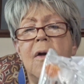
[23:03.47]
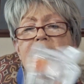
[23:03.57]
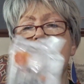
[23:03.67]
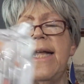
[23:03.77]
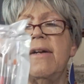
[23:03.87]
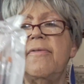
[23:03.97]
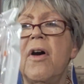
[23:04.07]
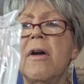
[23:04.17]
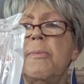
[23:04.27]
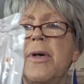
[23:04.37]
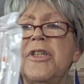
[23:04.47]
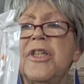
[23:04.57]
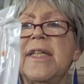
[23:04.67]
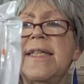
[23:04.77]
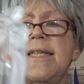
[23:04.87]
Whole set of art
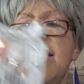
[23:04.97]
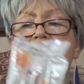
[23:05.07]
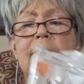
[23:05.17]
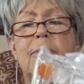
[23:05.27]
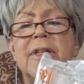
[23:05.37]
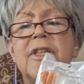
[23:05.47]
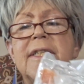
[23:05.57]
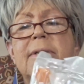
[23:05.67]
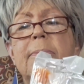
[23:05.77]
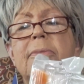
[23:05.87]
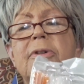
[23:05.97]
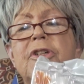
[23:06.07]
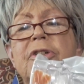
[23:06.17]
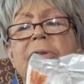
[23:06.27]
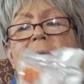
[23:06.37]
brushes and brushes
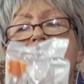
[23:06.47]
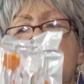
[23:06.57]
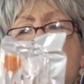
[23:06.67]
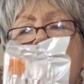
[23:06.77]
to